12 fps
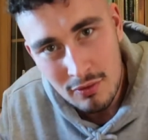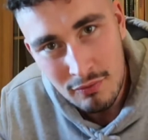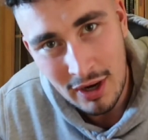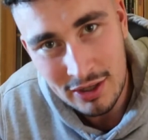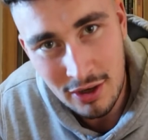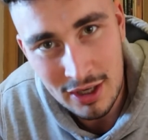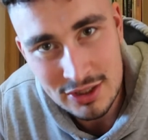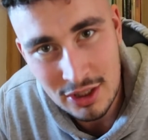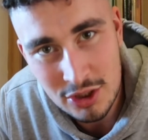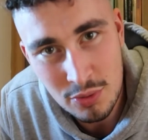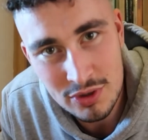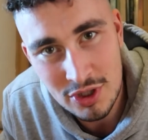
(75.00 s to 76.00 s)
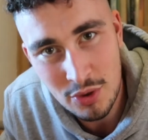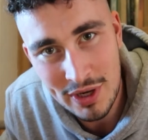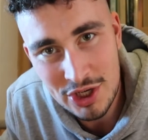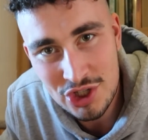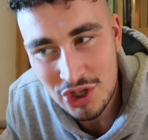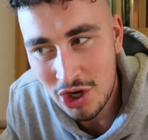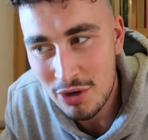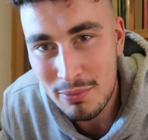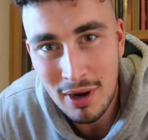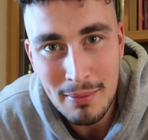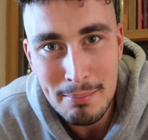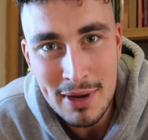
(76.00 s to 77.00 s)
Right guys, I just wanted to quickly show you
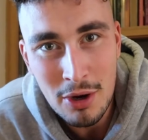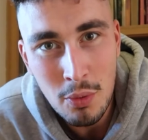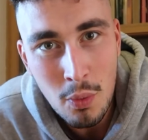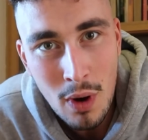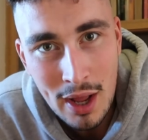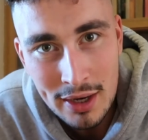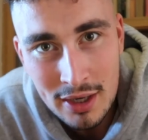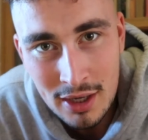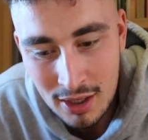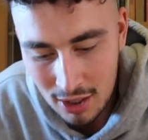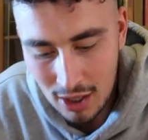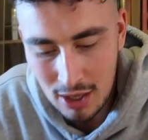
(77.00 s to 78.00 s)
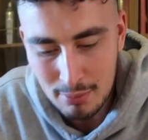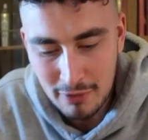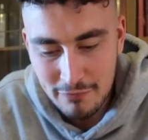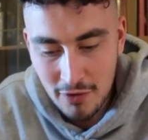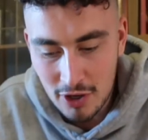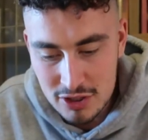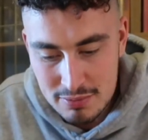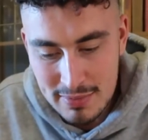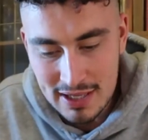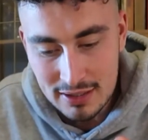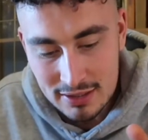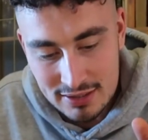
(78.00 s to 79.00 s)
my meal one. My first
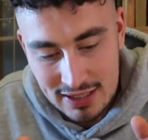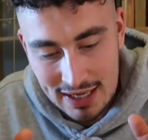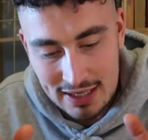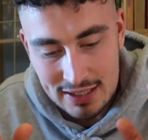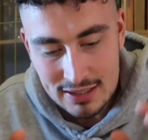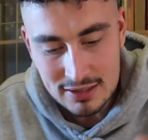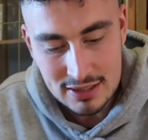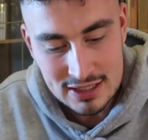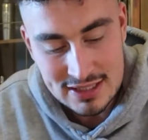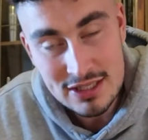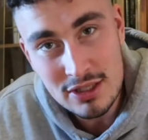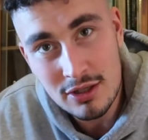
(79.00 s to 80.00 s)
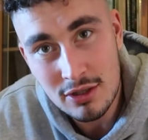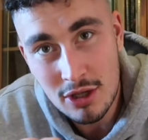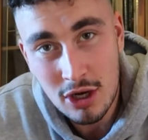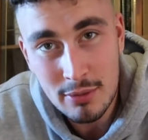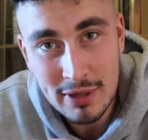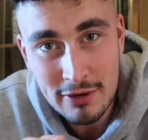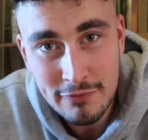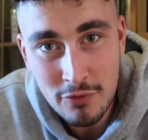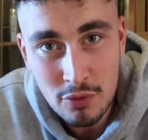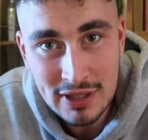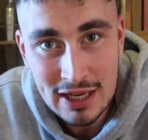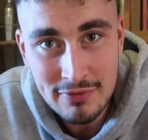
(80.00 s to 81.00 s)
meal of the day. This isn't gonna be a
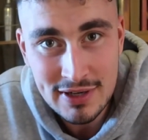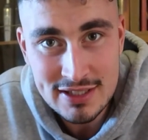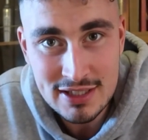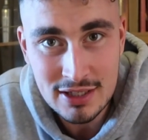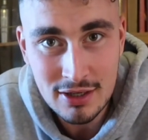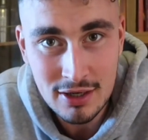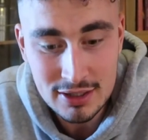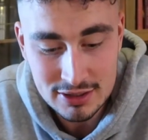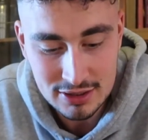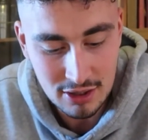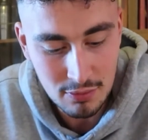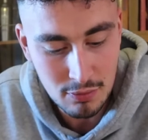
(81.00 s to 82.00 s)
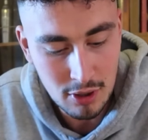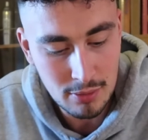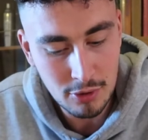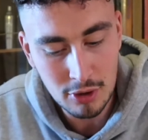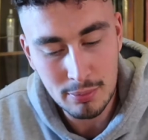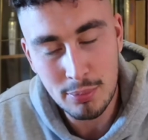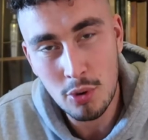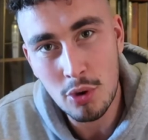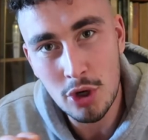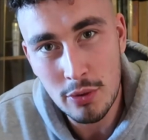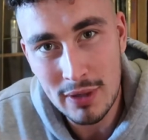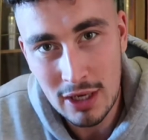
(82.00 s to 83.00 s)
full day of eating, guys, so don't worry, I'm not gonna
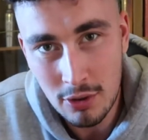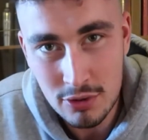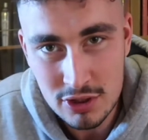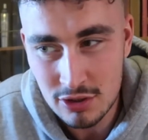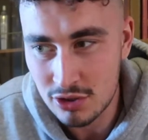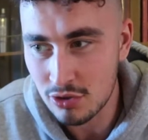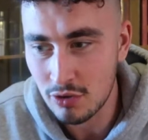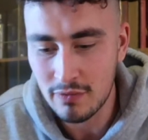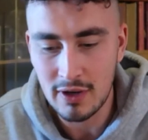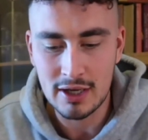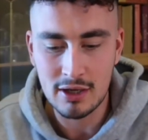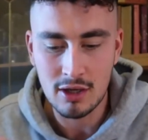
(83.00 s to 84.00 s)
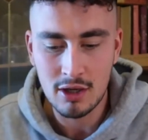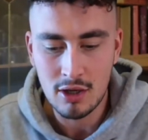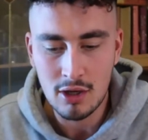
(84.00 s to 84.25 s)
bore you with loads of sort of like